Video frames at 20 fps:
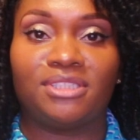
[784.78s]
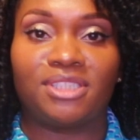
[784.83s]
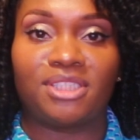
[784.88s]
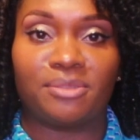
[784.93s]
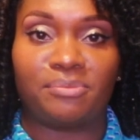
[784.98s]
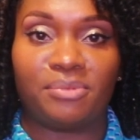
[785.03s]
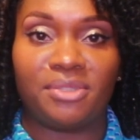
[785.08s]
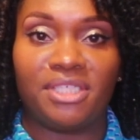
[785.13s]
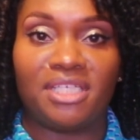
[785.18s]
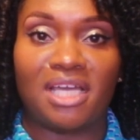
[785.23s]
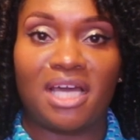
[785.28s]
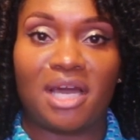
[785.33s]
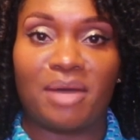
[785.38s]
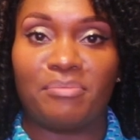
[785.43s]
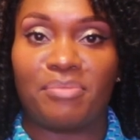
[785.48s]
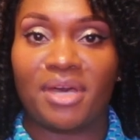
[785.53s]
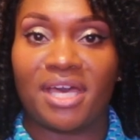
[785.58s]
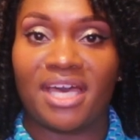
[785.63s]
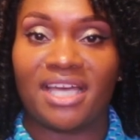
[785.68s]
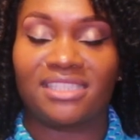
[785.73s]
Zippy
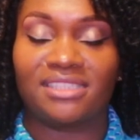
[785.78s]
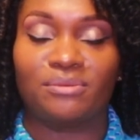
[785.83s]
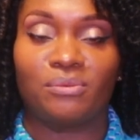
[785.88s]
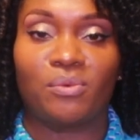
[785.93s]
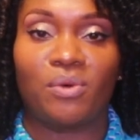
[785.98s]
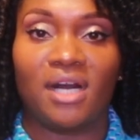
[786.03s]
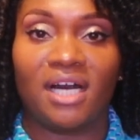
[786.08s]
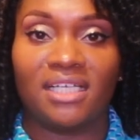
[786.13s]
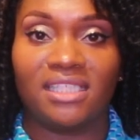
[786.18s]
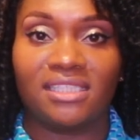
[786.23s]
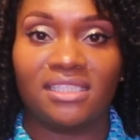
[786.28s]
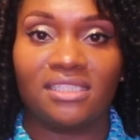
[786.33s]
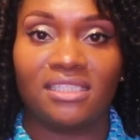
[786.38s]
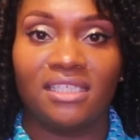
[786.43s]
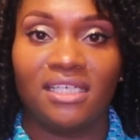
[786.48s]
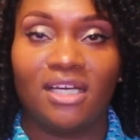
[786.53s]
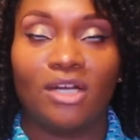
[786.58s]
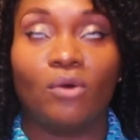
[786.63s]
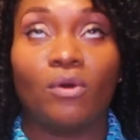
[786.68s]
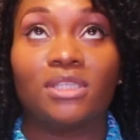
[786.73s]
Compact wallet
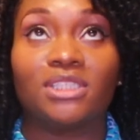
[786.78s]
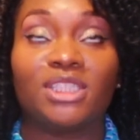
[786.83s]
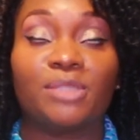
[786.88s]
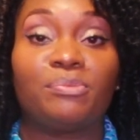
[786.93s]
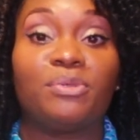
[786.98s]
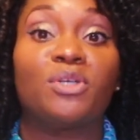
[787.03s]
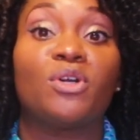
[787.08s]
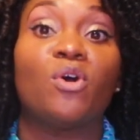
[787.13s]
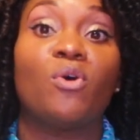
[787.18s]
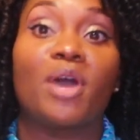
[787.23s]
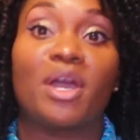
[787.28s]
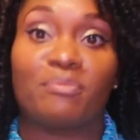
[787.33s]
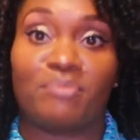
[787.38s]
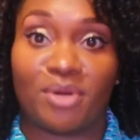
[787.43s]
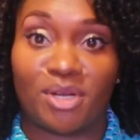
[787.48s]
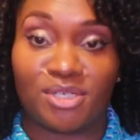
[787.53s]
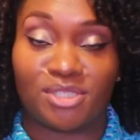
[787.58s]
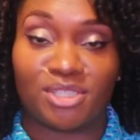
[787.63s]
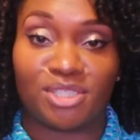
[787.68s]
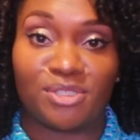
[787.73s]
or Zippy Coin
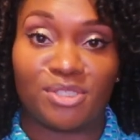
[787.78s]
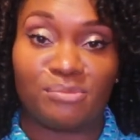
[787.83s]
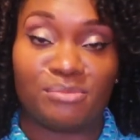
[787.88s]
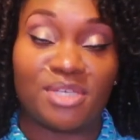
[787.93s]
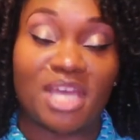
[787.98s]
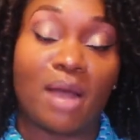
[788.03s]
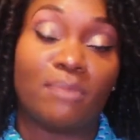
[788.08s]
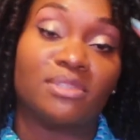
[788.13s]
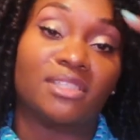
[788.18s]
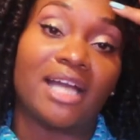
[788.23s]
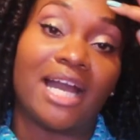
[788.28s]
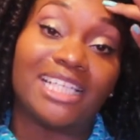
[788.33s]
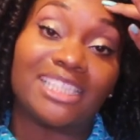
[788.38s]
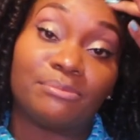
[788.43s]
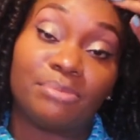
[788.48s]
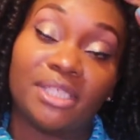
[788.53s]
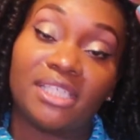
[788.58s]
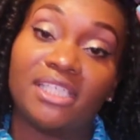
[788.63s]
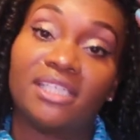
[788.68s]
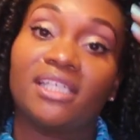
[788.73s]
Purse, excuse me. I was
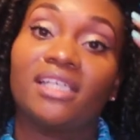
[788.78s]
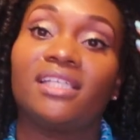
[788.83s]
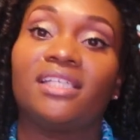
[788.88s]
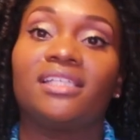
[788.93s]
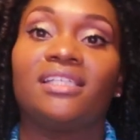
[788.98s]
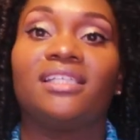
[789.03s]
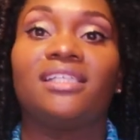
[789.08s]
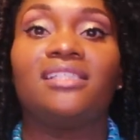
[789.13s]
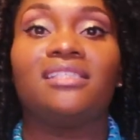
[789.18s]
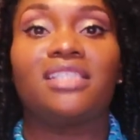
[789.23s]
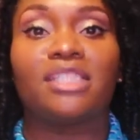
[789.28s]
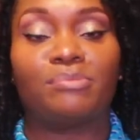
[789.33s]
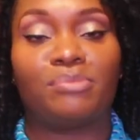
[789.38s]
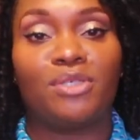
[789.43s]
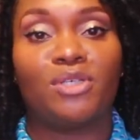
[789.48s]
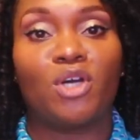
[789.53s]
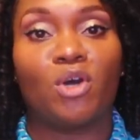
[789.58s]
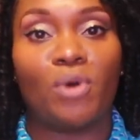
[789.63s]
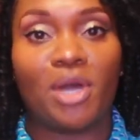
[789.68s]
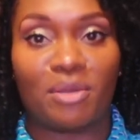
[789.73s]
contemplating getting the Zippy
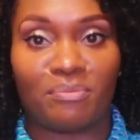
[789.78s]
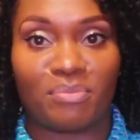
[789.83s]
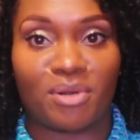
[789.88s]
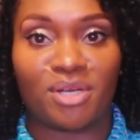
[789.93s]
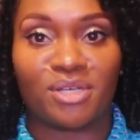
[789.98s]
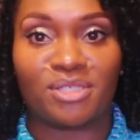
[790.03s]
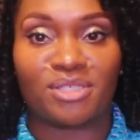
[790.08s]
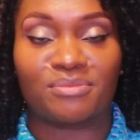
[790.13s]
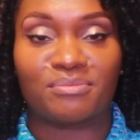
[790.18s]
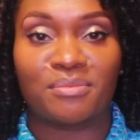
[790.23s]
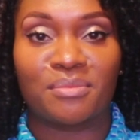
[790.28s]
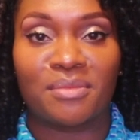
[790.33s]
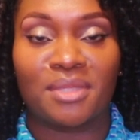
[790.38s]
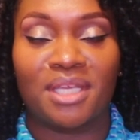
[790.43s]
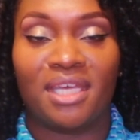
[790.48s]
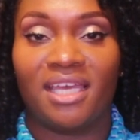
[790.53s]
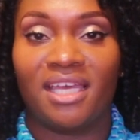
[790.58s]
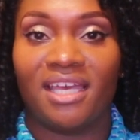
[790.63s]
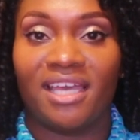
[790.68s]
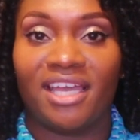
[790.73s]
Coin Purse.
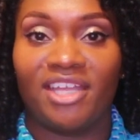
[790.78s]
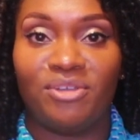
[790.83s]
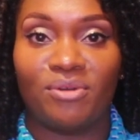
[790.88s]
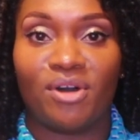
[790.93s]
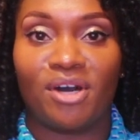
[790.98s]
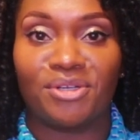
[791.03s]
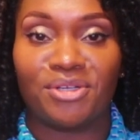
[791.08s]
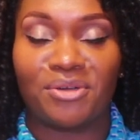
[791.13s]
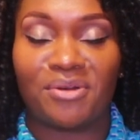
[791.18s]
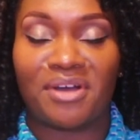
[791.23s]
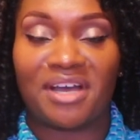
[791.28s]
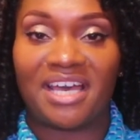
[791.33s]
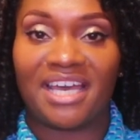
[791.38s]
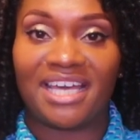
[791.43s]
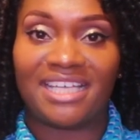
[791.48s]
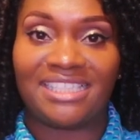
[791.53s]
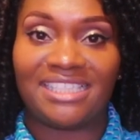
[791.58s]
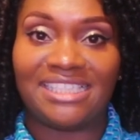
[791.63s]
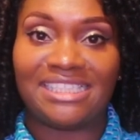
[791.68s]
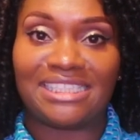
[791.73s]
And you all know I
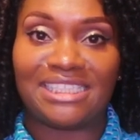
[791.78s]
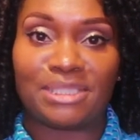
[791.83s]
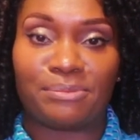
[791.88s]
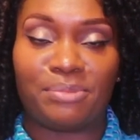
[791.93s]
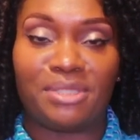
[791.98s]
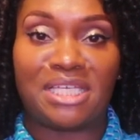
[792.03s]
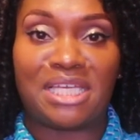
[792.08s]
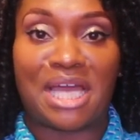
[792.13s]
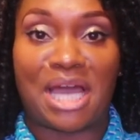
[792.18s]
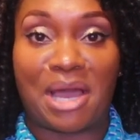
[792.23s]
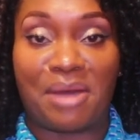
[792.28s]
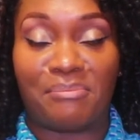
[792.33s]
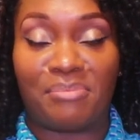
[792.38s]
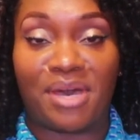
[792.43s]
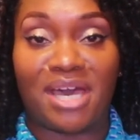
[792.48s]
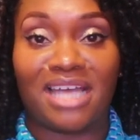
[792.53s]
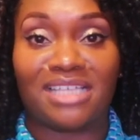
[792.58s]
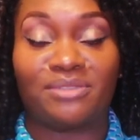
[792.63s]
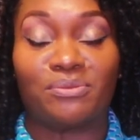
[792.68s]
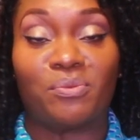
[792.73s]
had the Zippy
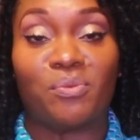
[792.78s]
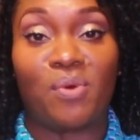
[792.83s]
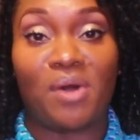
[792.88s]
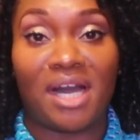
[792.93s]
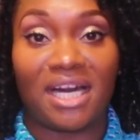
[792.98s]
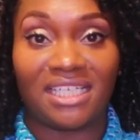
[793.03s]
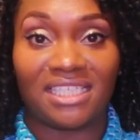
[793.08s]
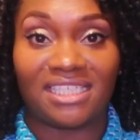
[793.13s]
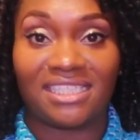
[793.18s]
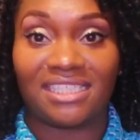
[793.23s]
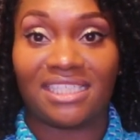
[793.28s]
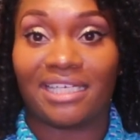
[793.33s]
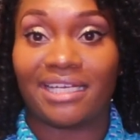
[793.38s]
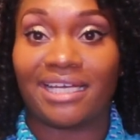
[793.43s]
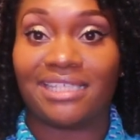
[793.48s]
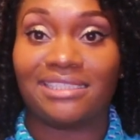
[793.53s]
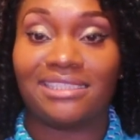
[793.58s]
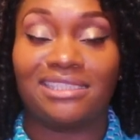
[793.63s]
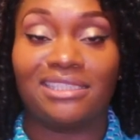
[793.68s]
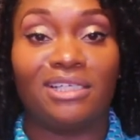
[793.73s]
Compact wallet and
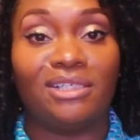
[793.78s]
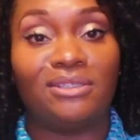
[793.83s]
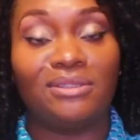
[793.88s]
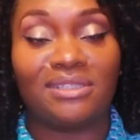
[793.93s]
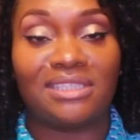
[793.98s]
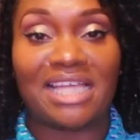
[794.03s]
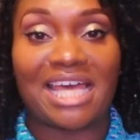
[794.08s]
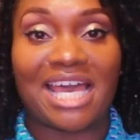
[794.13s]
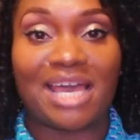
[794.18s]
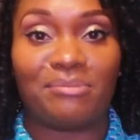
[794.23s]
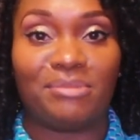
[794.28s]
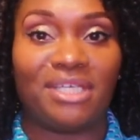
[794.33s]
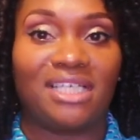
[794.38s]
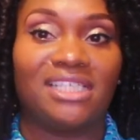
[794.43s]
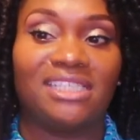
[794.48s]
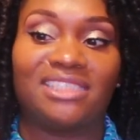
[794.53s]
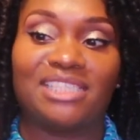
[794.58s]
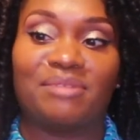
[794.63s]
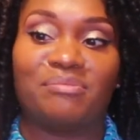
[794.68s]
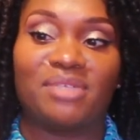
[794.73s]
I sold that
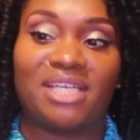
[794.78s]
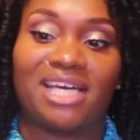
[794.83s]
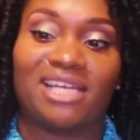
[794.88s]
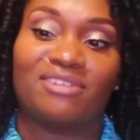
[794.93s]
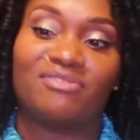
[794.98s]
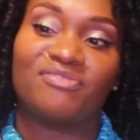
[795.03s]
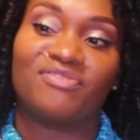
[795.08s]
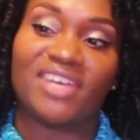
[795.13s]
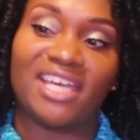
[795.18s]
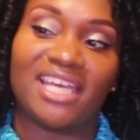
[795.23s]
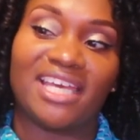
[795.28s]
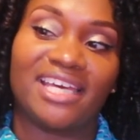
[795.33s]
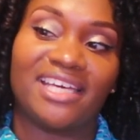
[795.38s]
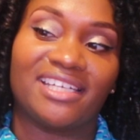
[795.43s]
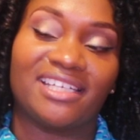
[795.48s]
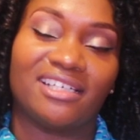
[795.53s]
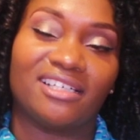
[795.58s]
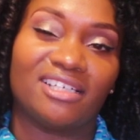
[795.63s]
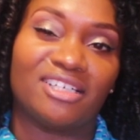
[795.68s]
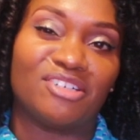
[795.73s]
because I'm not a
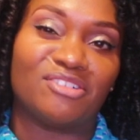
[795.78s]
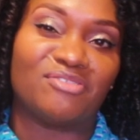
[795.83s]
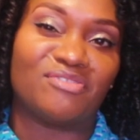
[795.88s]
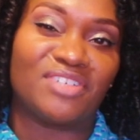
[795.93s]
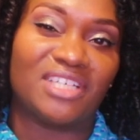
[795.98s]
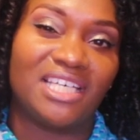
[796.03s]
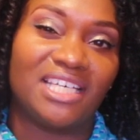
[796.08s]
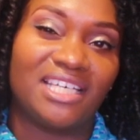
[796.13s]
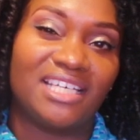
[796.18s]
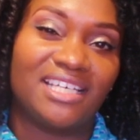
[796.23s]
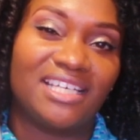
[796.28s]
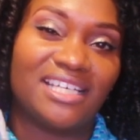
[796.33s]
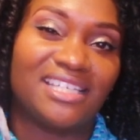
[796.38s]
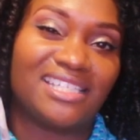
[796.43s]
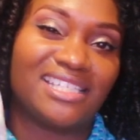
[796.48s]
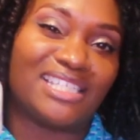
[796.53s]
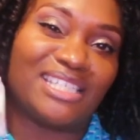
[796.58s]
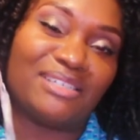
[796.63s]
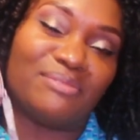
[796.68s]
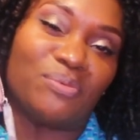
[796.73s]
fan of
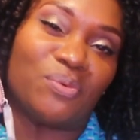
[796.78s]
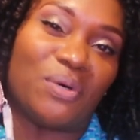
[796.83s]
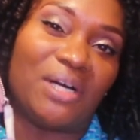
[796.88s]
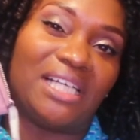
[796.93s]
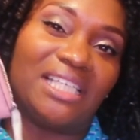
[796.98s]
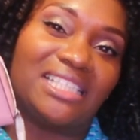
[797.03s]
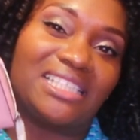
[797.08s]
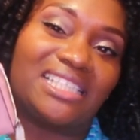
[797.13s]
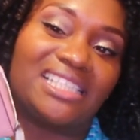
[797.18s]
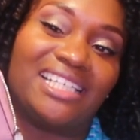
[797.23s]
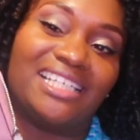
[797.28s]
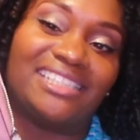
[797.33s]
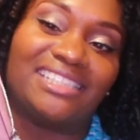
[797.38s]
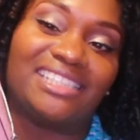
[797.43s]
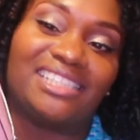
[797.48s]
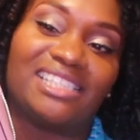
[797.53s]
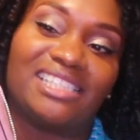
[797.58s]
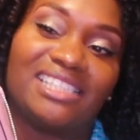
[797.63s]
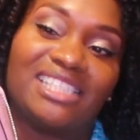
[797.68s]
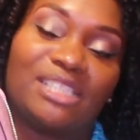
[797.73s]
zip wallets
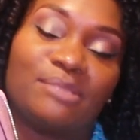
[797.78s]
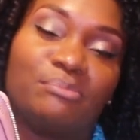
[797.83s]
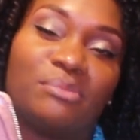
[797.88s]
like this.